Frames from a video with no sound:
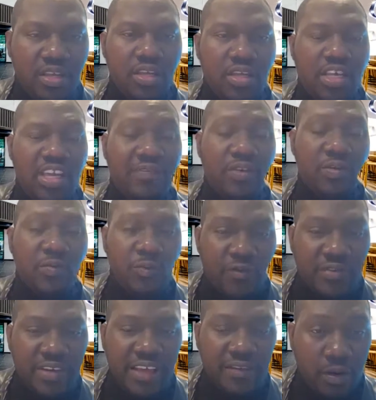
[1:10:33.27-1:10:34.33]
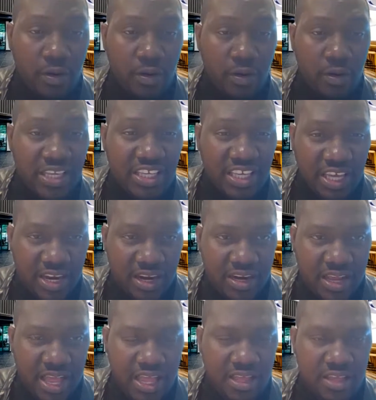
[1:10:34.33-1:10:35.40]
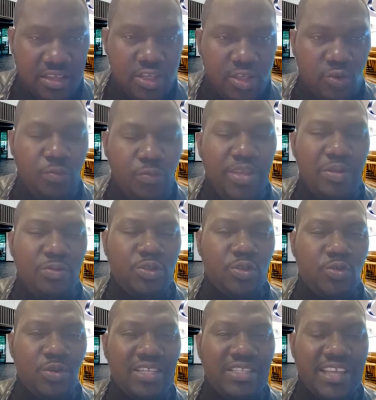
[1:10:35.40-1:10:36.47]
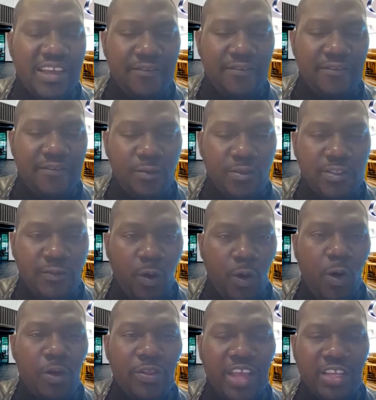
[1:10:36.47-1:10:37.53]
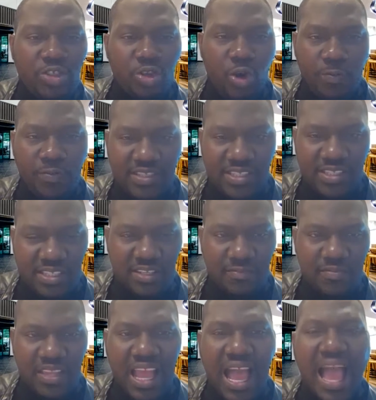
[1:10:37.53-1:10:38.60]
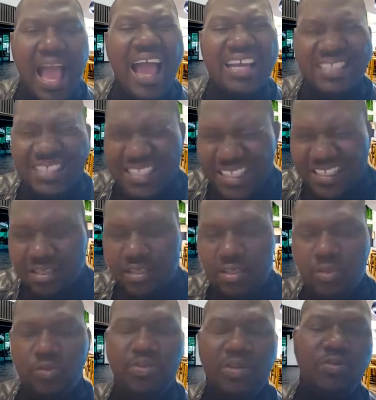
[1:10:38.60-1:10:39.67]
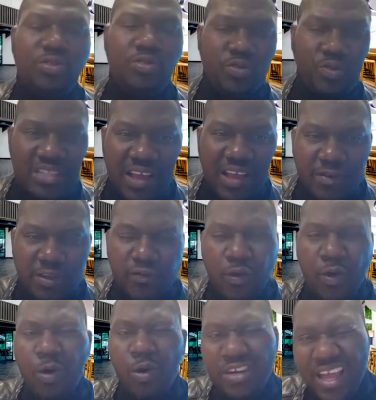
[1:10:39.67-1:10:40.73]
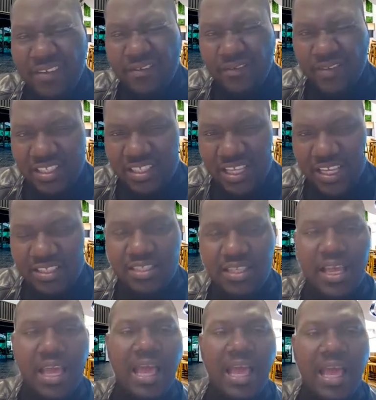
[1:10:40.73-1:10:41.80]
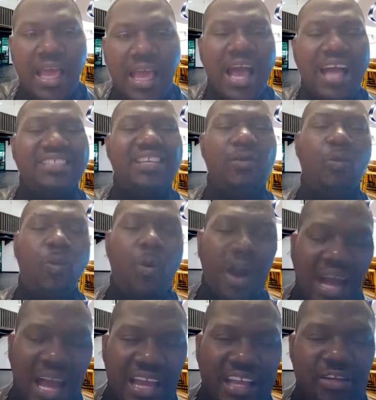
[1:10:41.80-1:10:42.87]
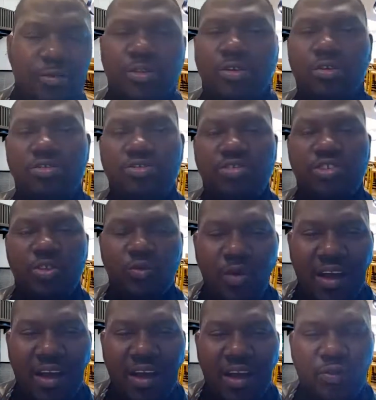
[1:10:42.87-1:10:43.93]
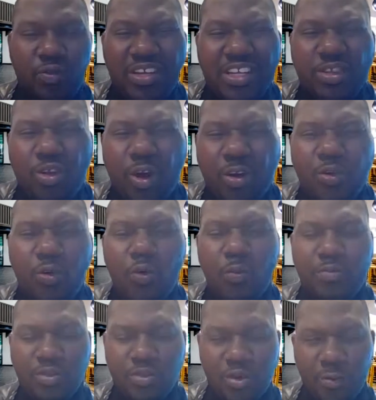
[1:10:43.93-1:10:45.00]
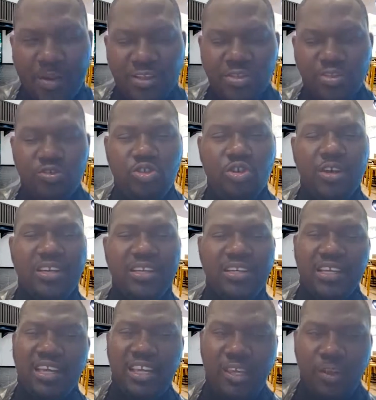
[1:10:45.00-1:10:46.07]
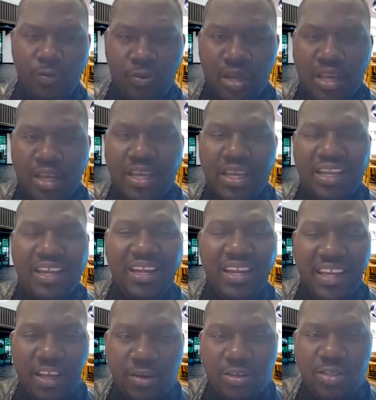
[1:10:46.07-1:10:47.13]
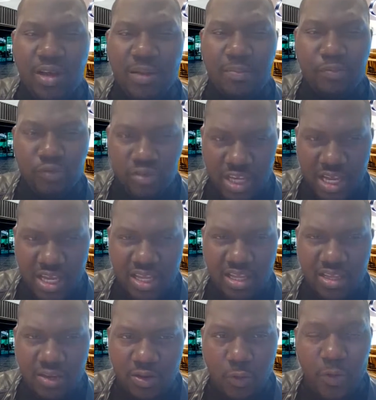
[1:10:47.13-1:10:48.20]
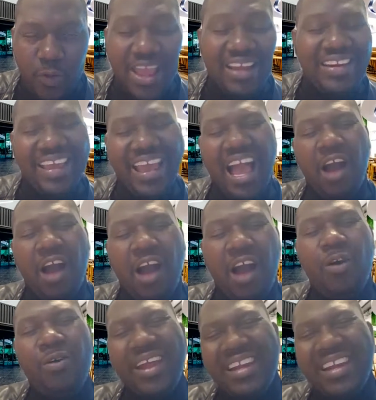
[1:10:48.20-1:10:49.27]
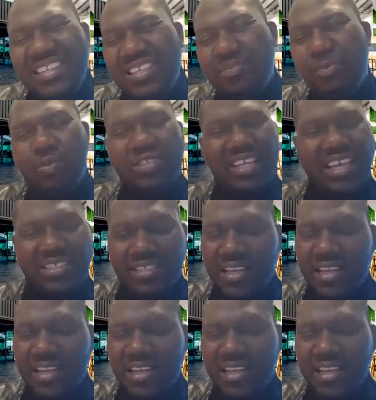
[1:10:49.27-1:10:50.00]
If you move there for a year, you will be able to do interviews for other jobs, and you'll be able to do interviews for other visas as a worker in those countries. You won't have to return home to come and join the queue in Lagos or Abuja, where they are already possessed.